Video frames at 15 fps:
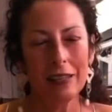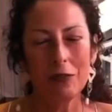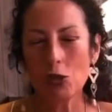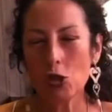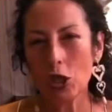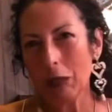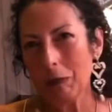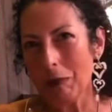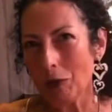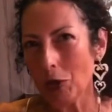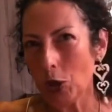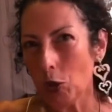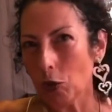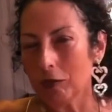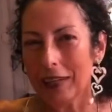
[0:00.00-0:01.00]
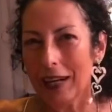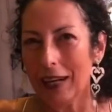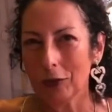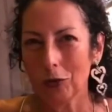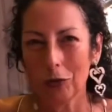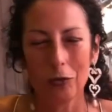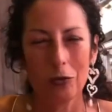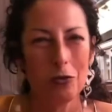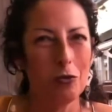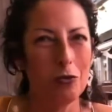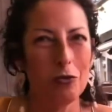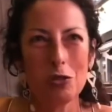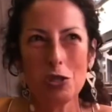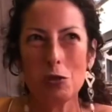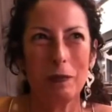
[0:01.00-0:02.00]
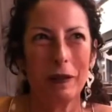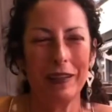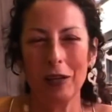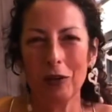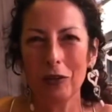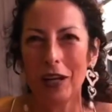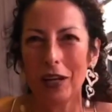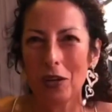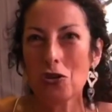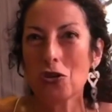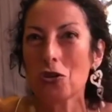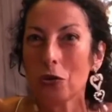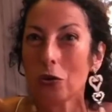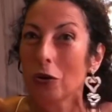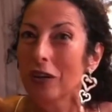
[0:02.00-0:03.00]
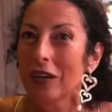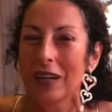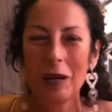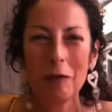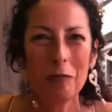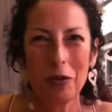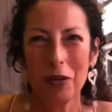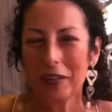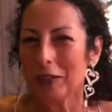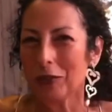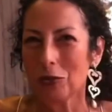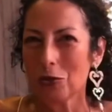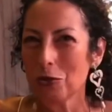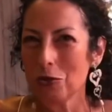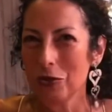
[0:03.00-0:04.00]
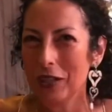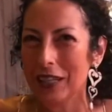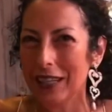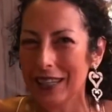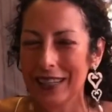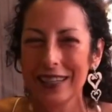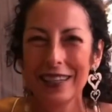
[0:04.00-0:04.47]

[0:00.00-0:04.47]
MSC for me is a wristband that every person wears when they're on an MSC cruise,